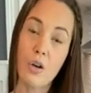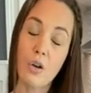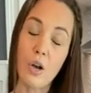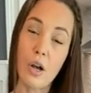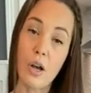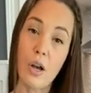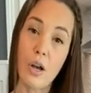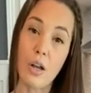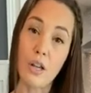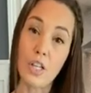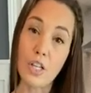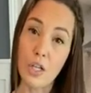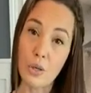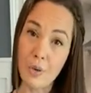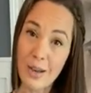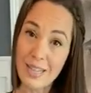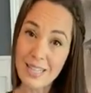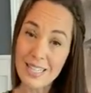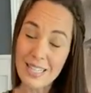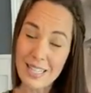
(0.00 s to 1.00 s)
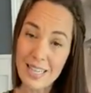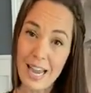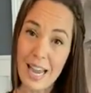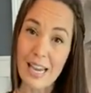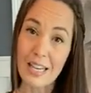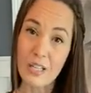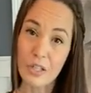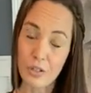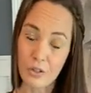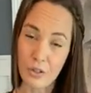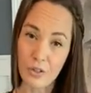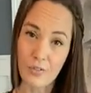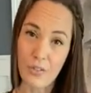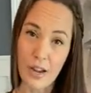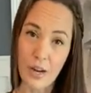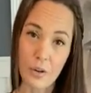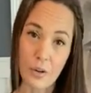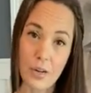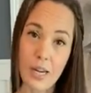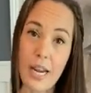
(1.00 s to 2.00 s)
USDA
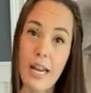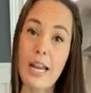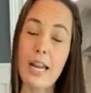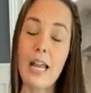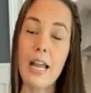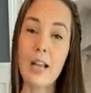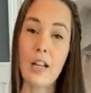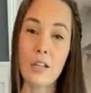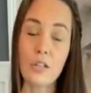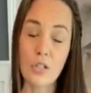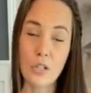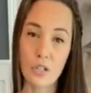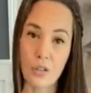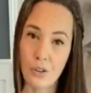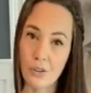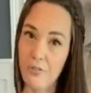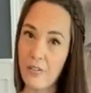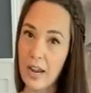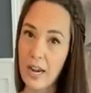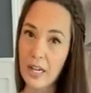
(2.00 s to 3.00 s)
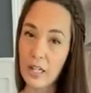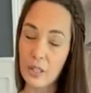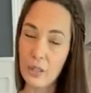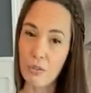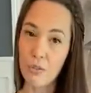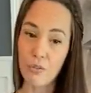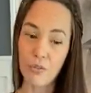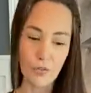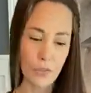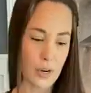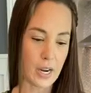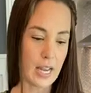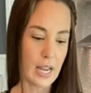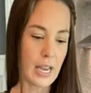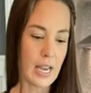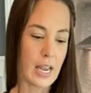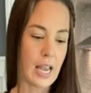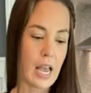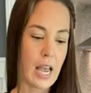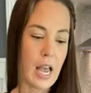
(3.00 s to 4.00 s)
certified organic, certified
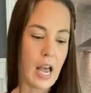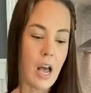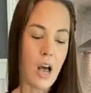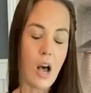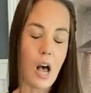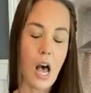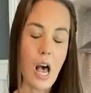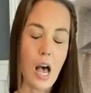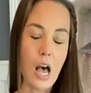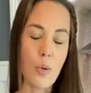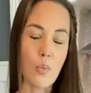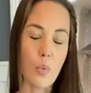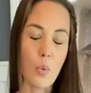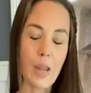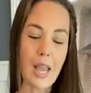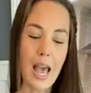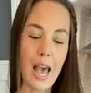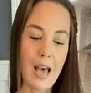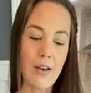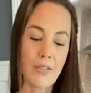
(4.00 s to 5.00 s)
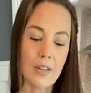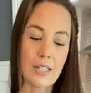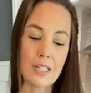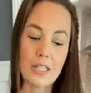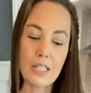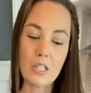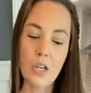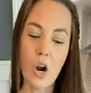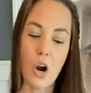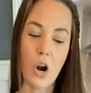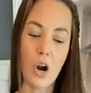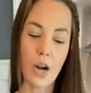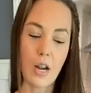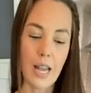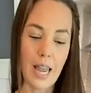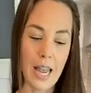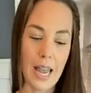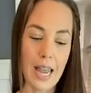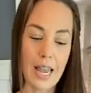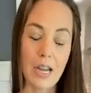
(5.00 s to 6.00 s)
gluten-free. We have a Star
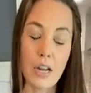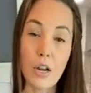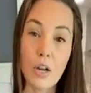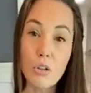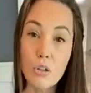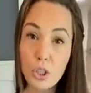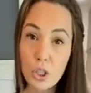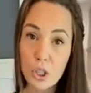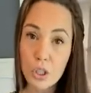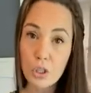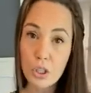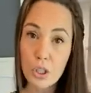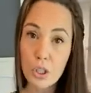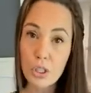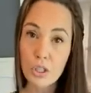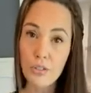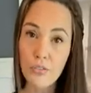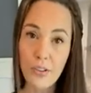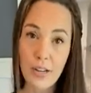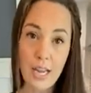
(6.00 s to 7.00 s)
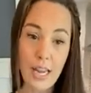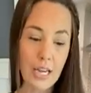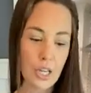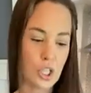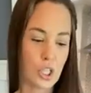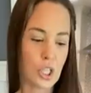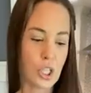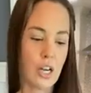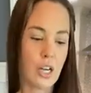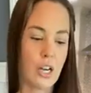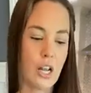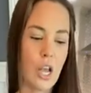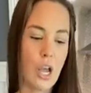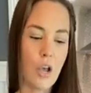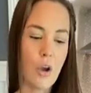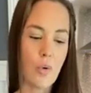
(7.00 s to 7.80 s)
K kosher certification.